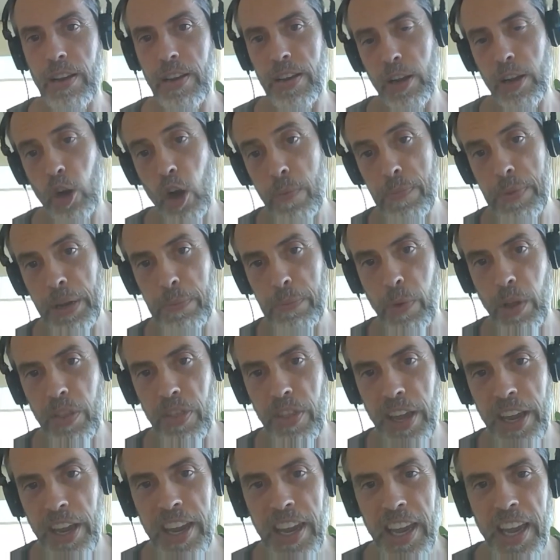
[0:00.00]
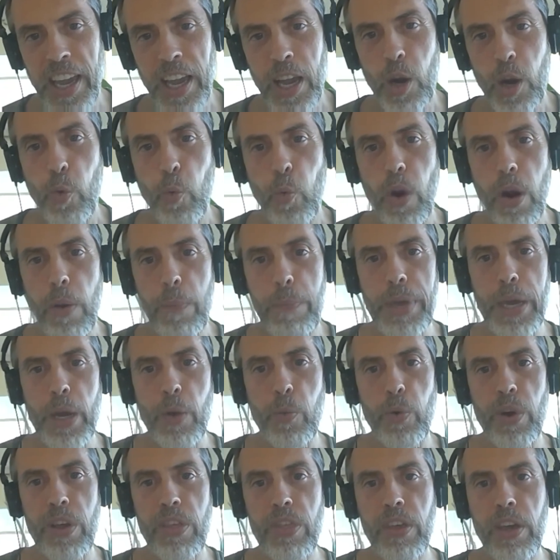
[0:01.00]
coming Monday will be
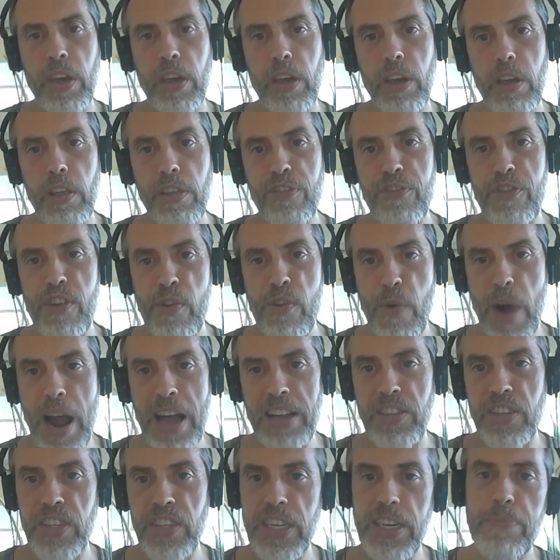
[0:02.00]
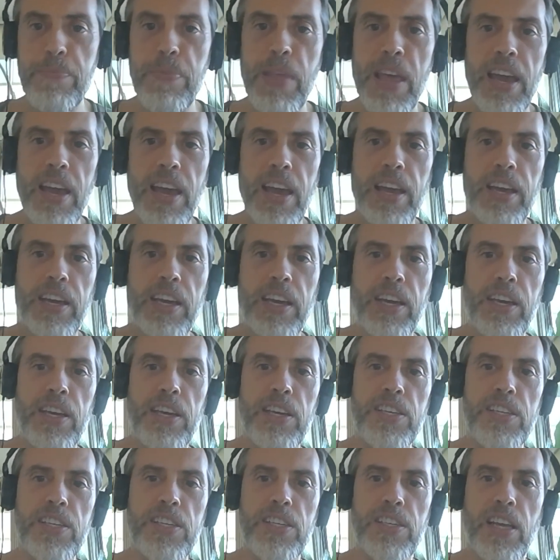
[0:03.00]
with Keith Radzi. He
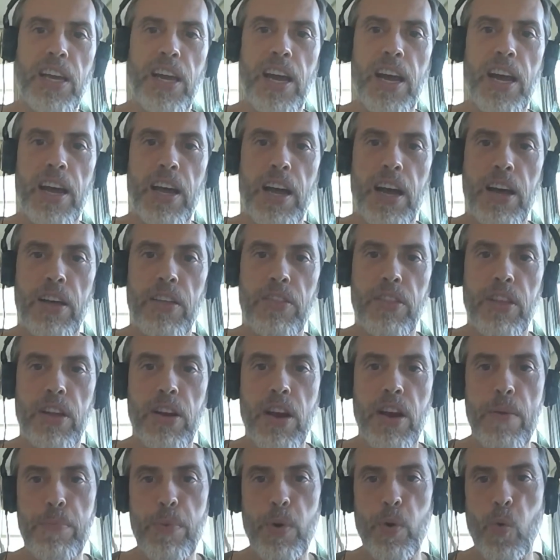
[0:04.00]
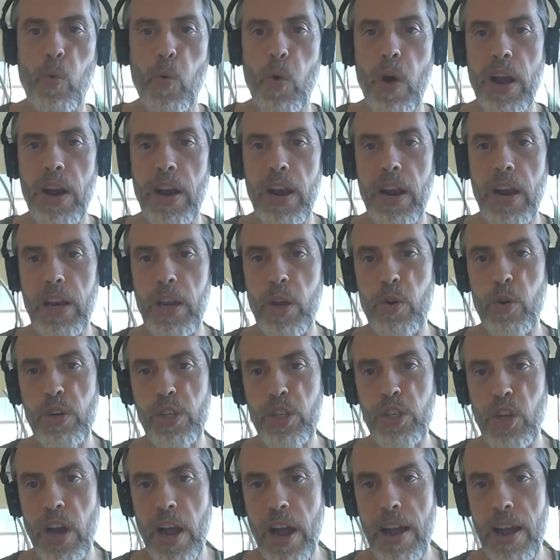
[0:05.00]
is the #1 New York
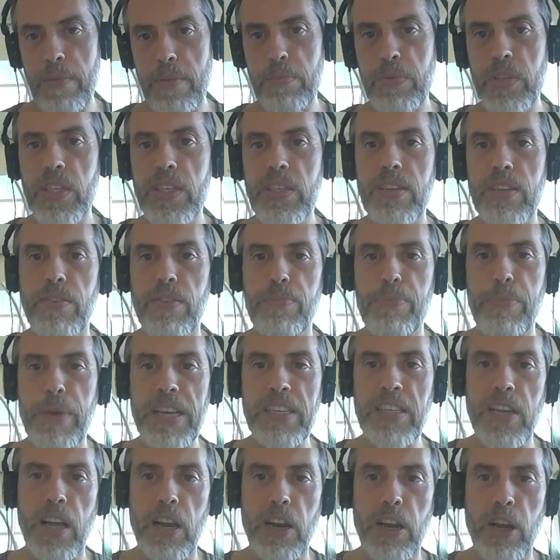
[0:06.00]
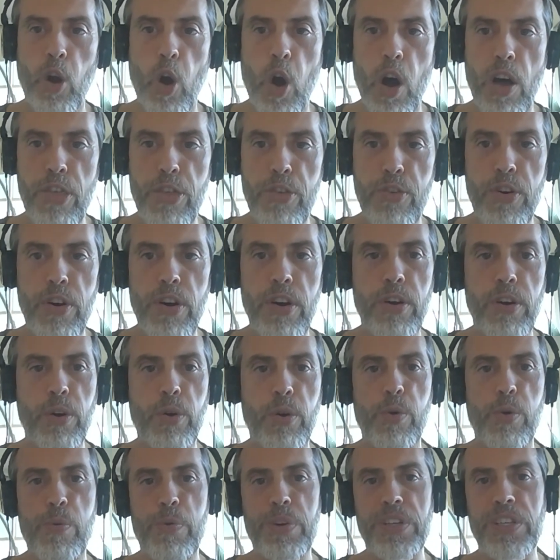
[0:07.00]
Times bestselling author
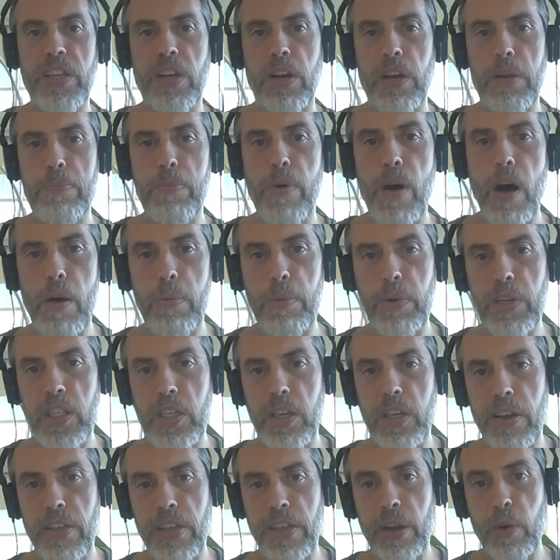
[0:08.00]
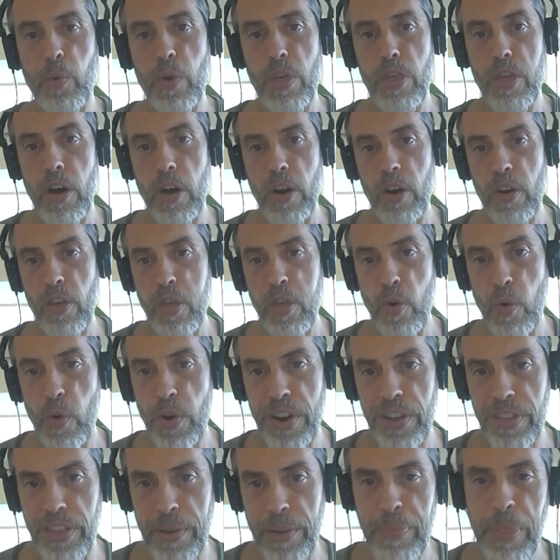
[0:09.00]
who recently published Leading Without
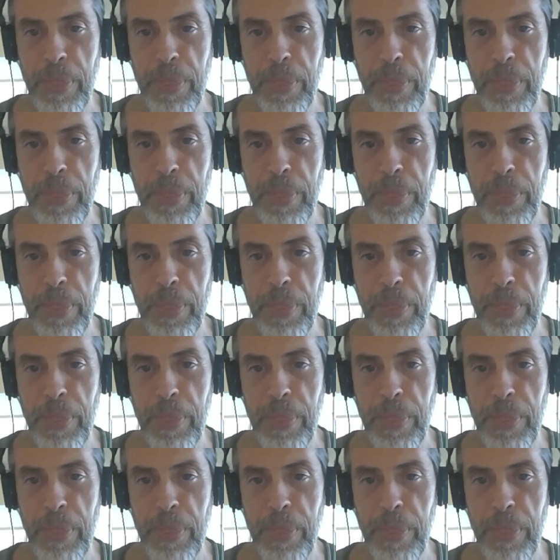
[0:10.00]
Authority.